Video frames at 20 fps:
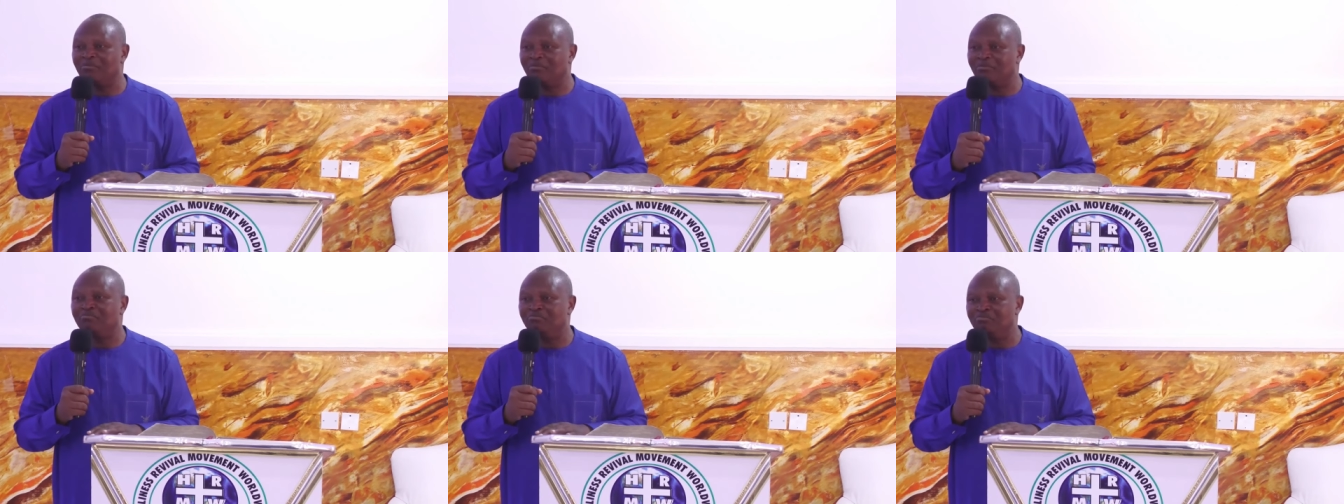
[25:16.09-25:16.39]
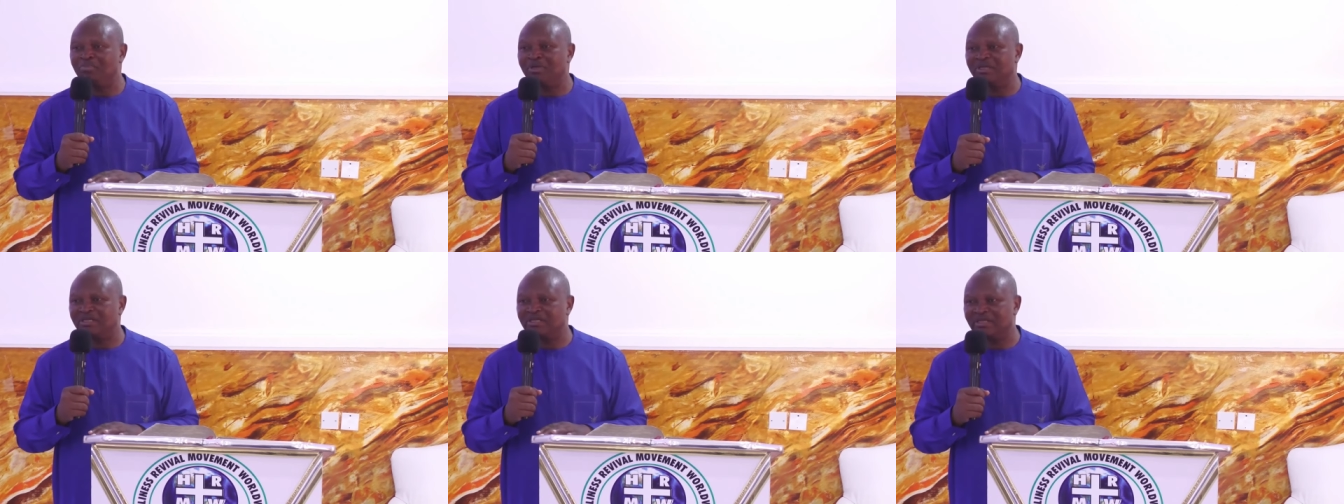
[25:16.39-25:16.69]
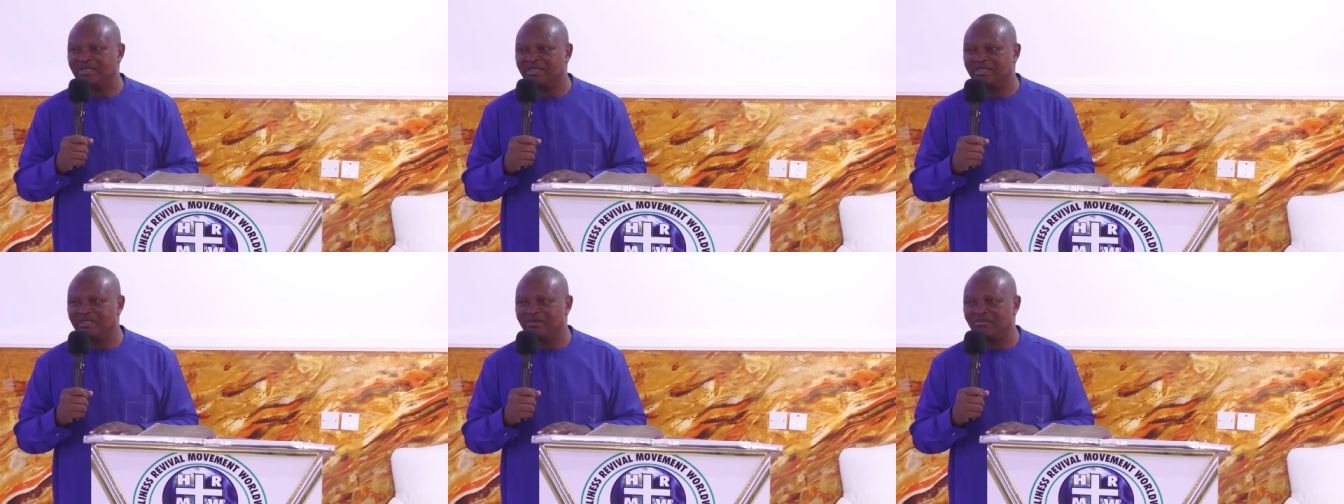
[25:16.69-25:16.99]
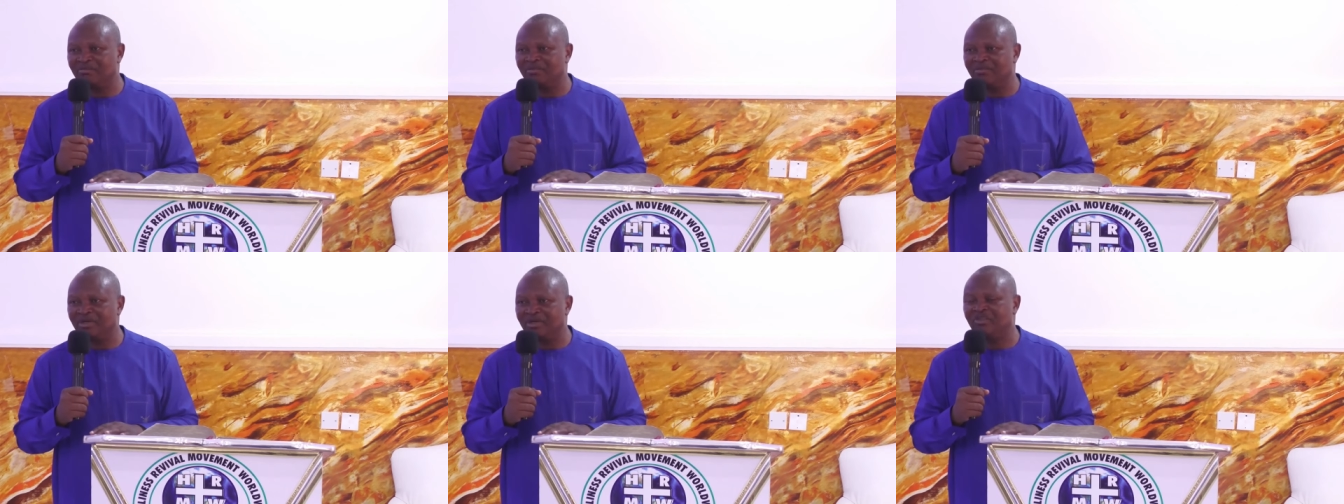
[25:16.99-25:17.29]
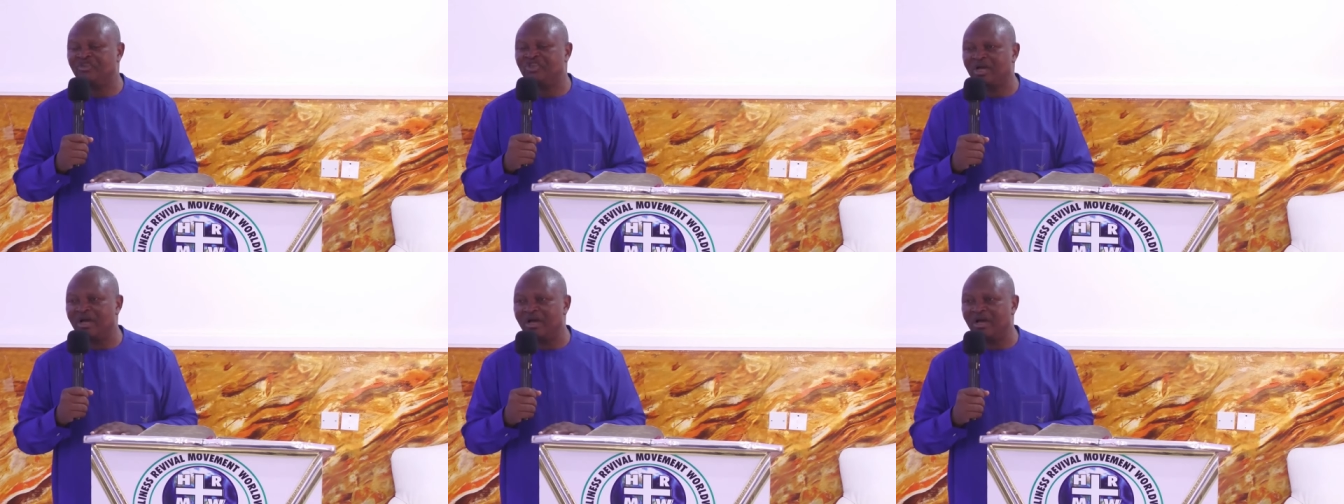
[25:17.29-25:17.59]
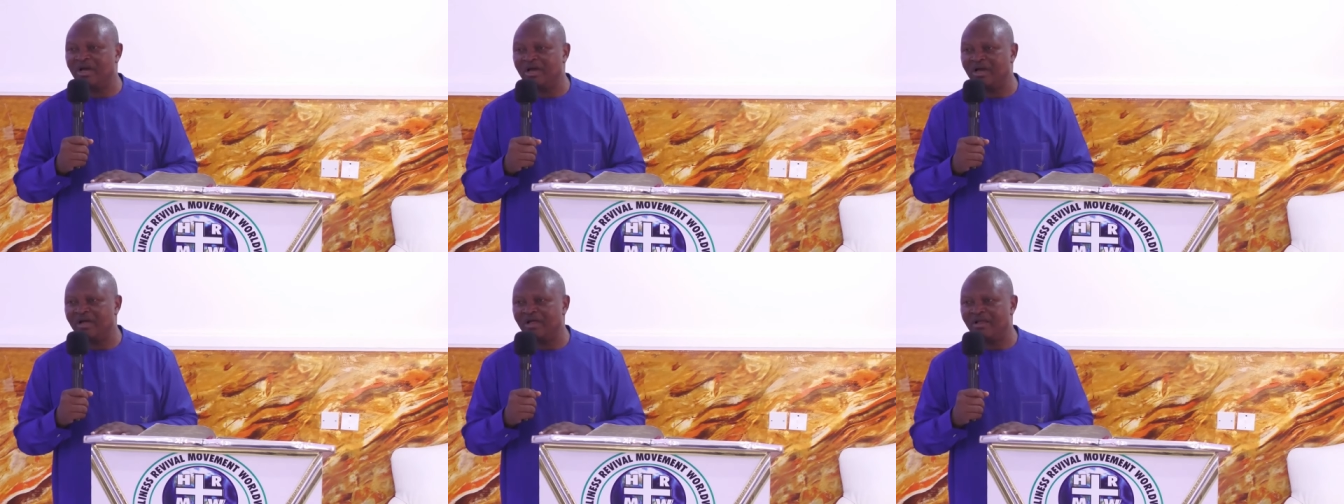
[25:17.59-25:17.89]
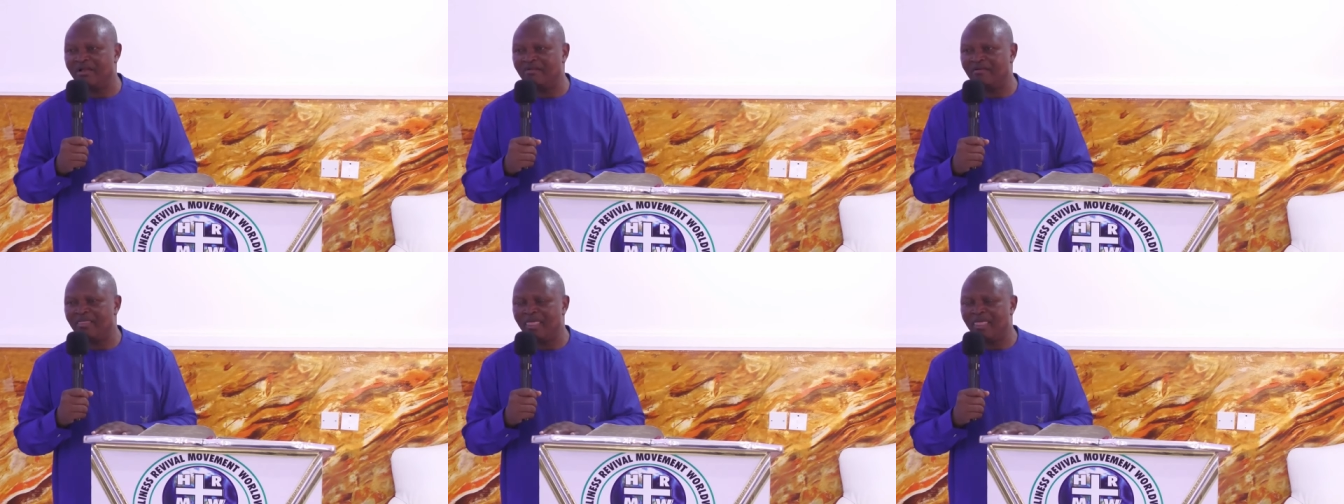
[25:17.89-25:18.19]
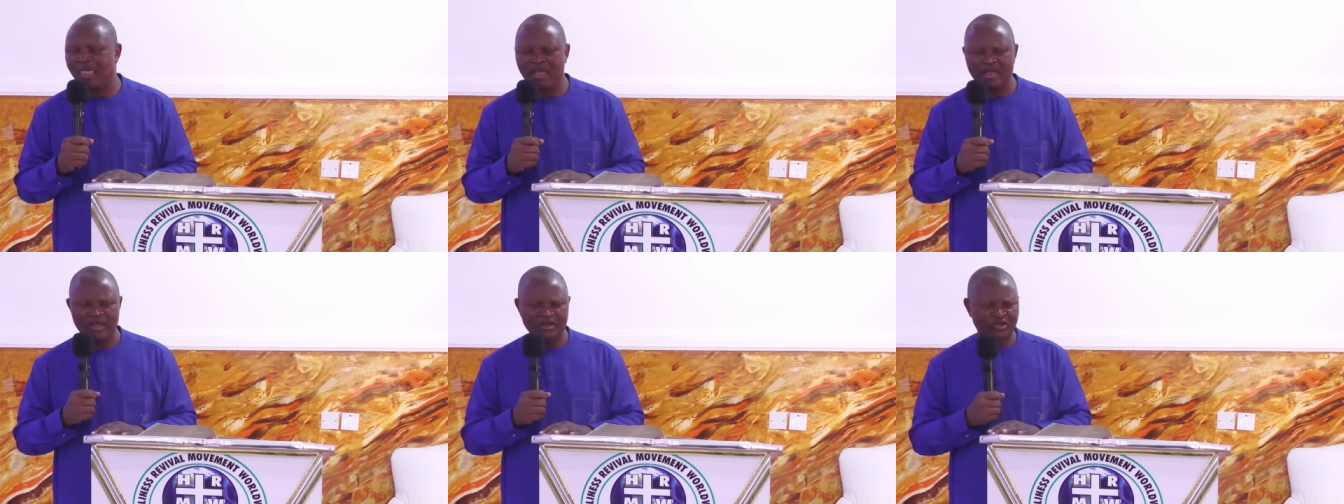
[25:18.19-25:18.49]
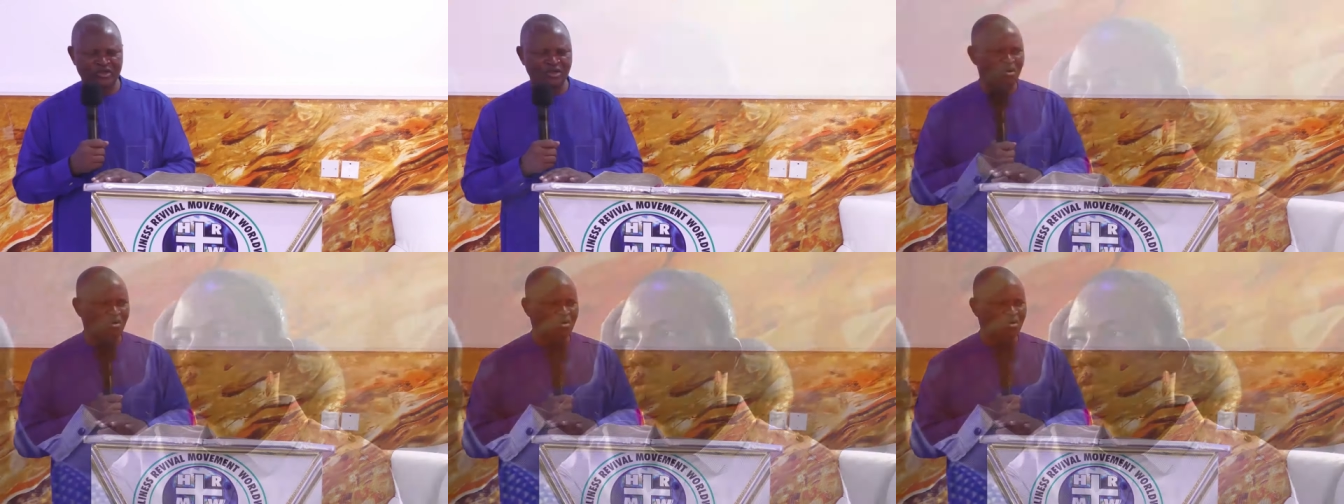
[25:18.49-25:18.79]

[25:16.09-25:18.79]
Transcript: person, a child. So,